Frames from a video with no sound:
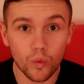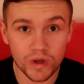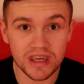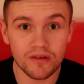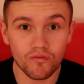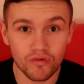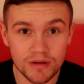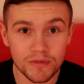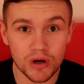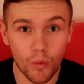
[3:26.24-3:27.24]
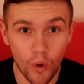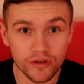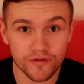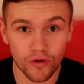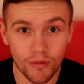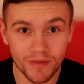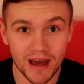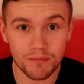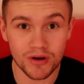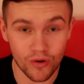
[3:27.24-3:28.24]
we can reap the rewards from
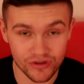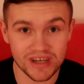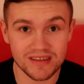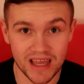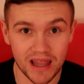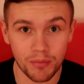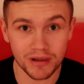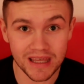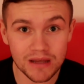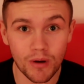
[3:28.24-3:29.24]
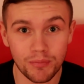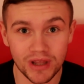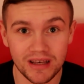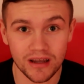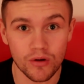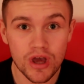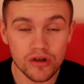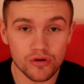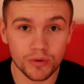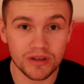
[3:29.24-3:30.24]
that because of the style of play that we're playing now.
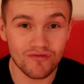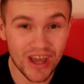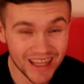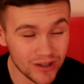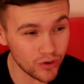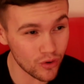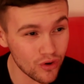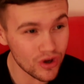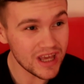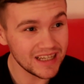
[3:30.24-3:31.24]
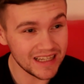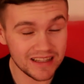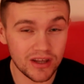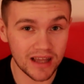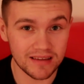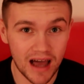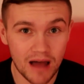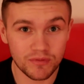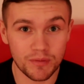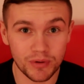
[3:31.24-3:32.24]
So we really do need to
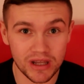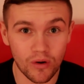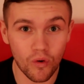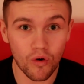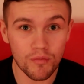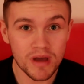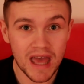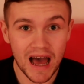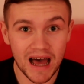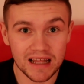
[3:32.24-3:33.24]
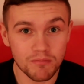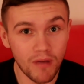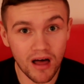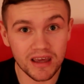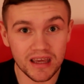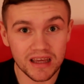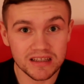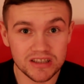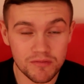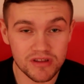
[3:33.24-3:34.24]
adapt to playing at home, and
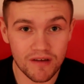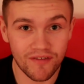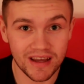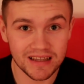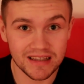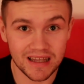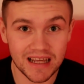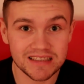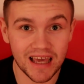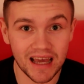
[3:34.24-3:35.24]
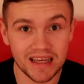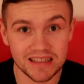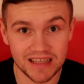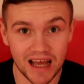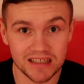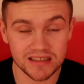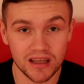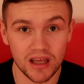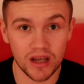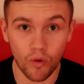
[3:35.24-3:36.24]
Murty seems to think that this guy is the answer,
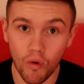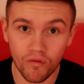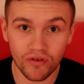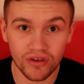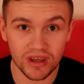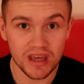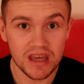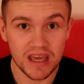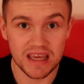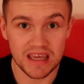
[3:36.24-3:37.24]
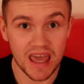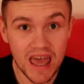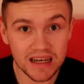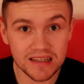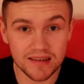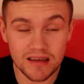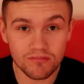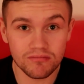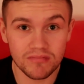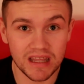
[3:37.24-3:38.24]
and hopefully he can get in the
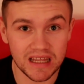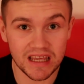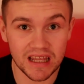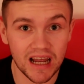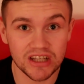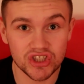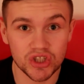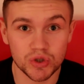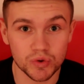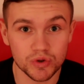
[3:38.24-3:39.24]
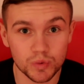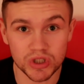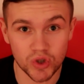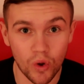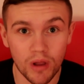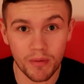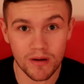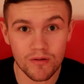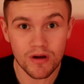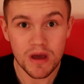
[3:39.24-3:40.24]
team and he can actually show us what he's all
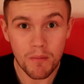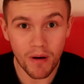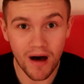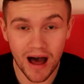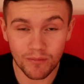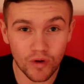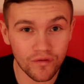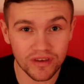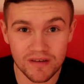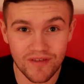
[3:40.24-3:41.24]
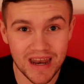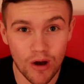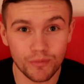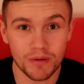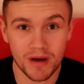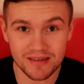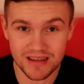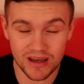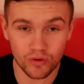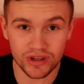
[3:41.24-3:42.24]
about. But I'm not feeling very
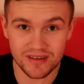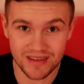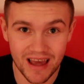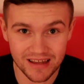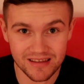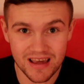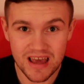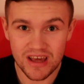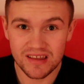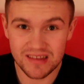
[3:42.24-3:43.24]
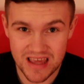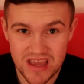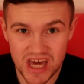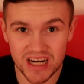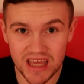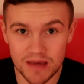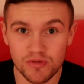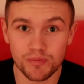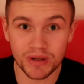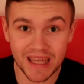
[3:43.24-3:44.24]
optimistic. Only 6 senior
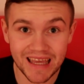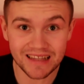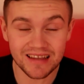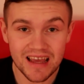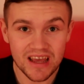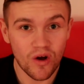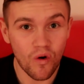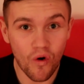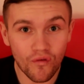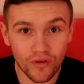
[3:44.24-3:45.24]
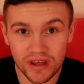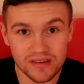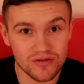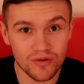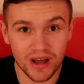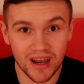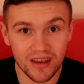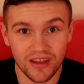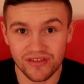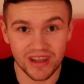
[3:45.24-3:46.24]
games played. Hopefully it's not
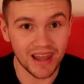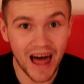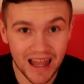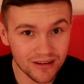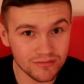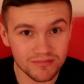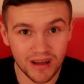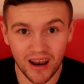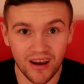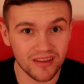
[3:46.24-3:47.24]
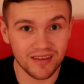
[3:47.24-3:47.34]
another Zalalem, another